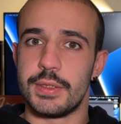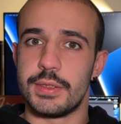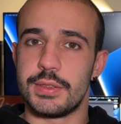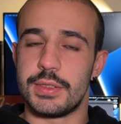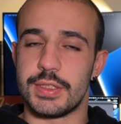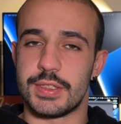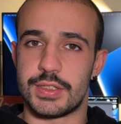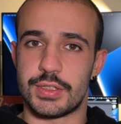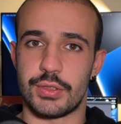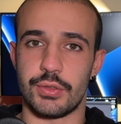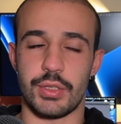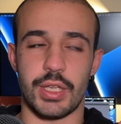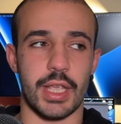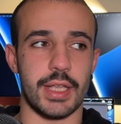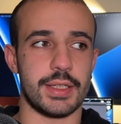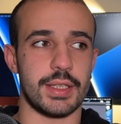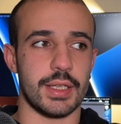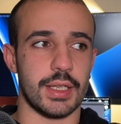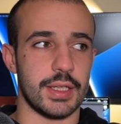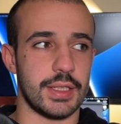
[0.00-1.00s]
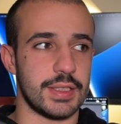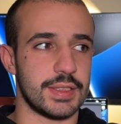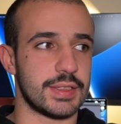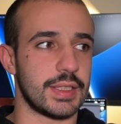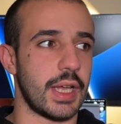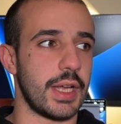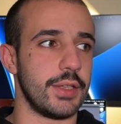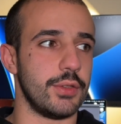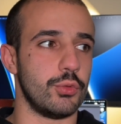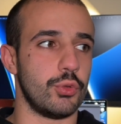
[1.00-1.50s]
Just creating a
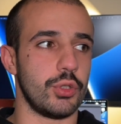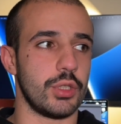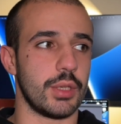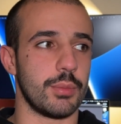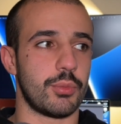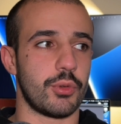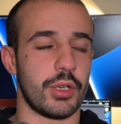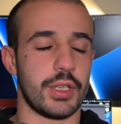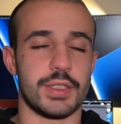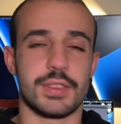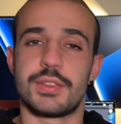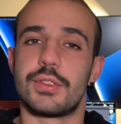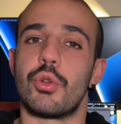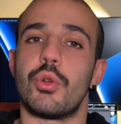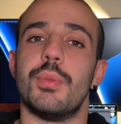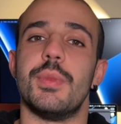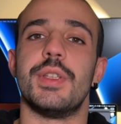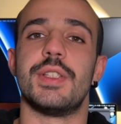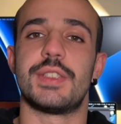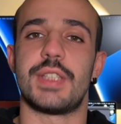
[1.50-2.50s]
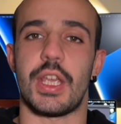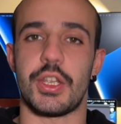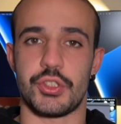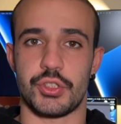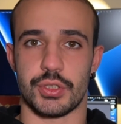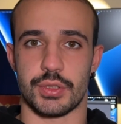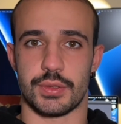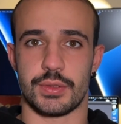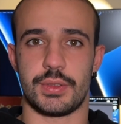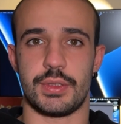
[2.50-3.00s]
design, doing a brainstorming
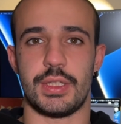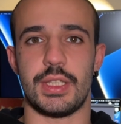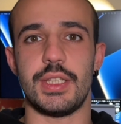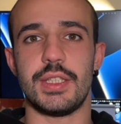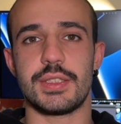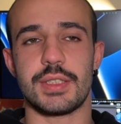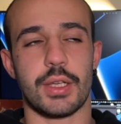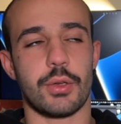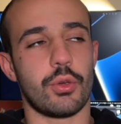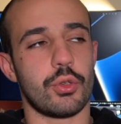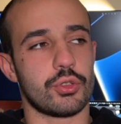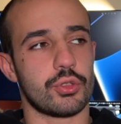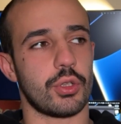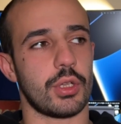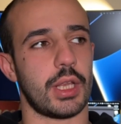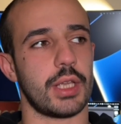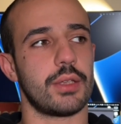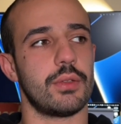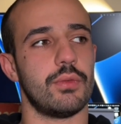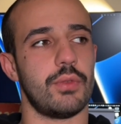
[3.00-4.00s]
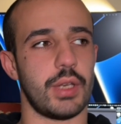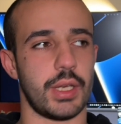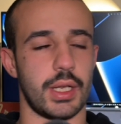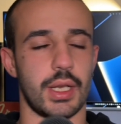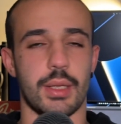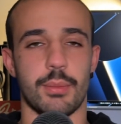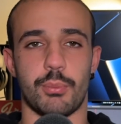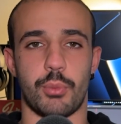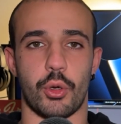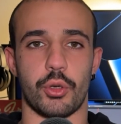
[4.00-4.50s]
session. These are also like
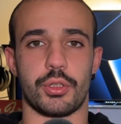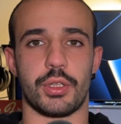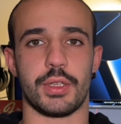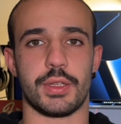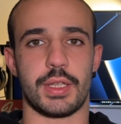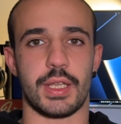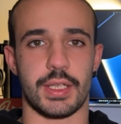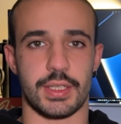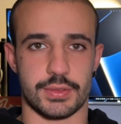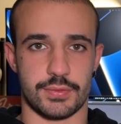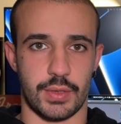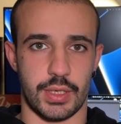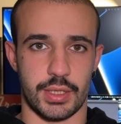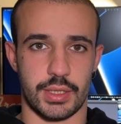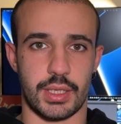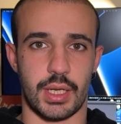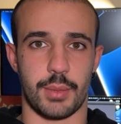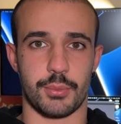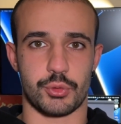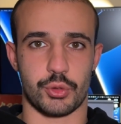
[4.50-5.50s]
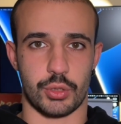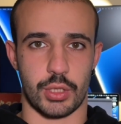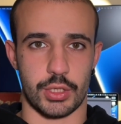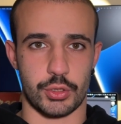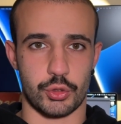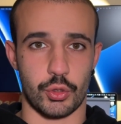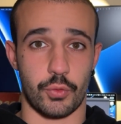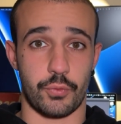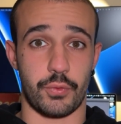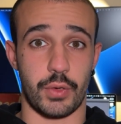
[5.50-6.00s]
really important things when it comes to
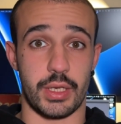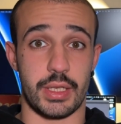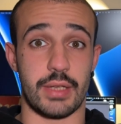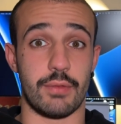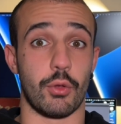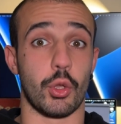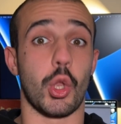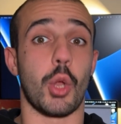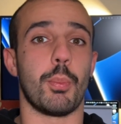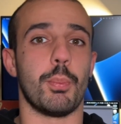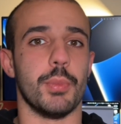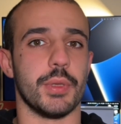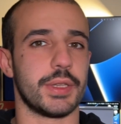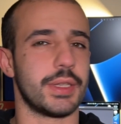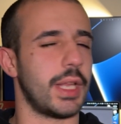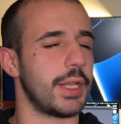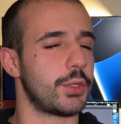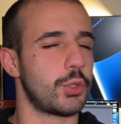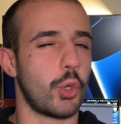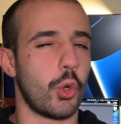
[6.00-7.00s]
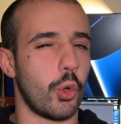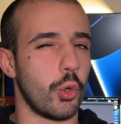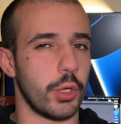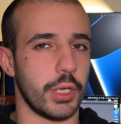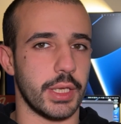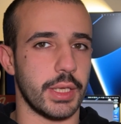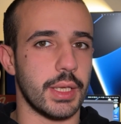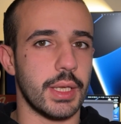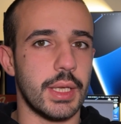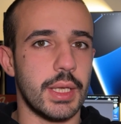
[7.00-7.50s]
like software development, not
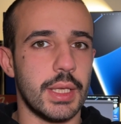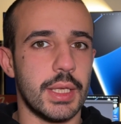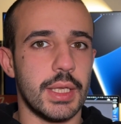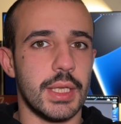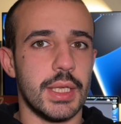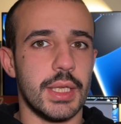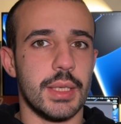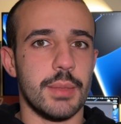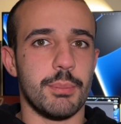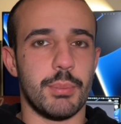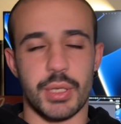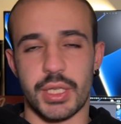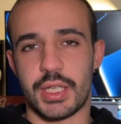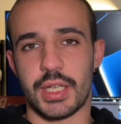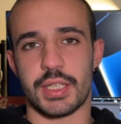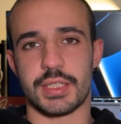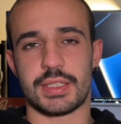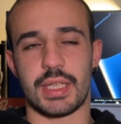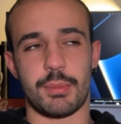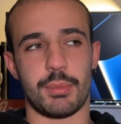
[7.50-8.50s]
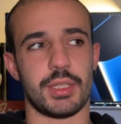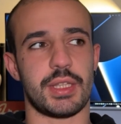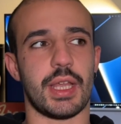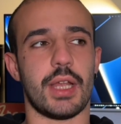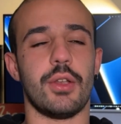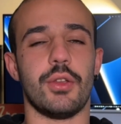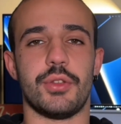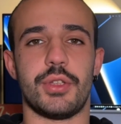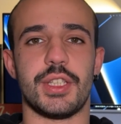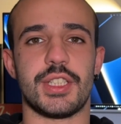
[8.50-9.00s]
coding. Because let me
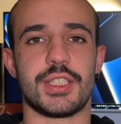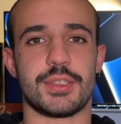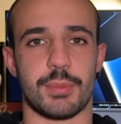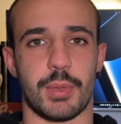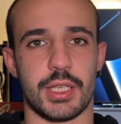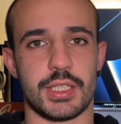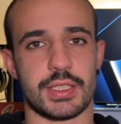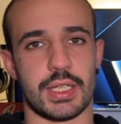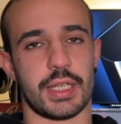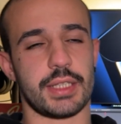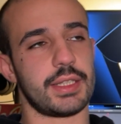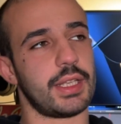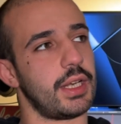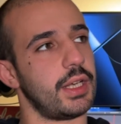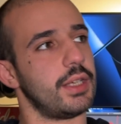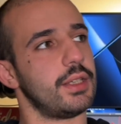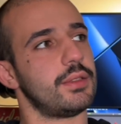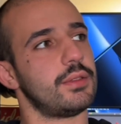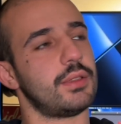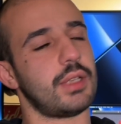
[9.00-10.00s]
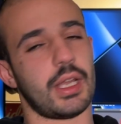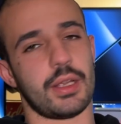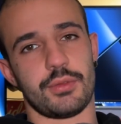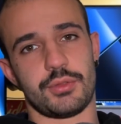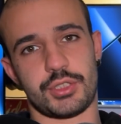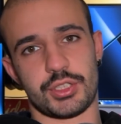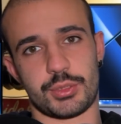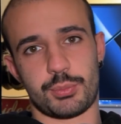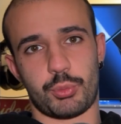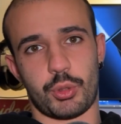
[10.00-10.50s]
tell you this much, like there, I'll
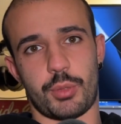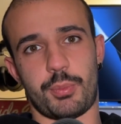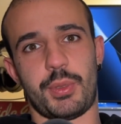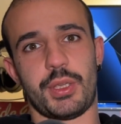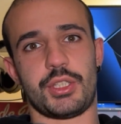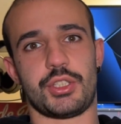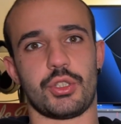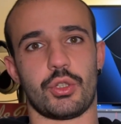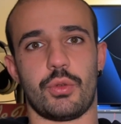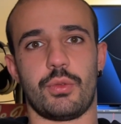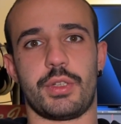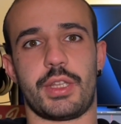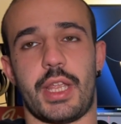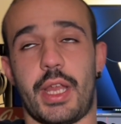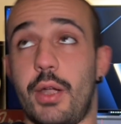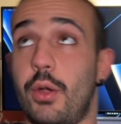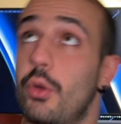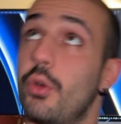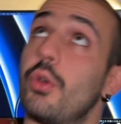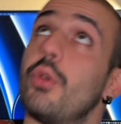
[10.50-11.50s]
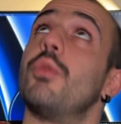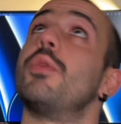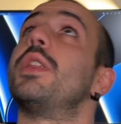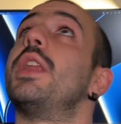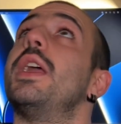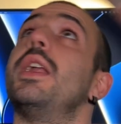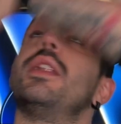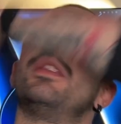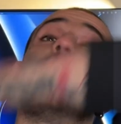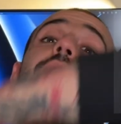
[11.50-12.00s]
just put a picture over there or over
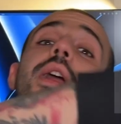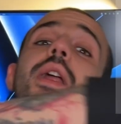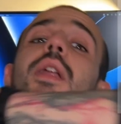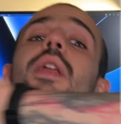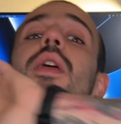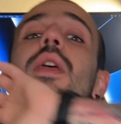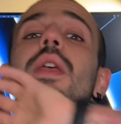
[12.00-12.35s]
there.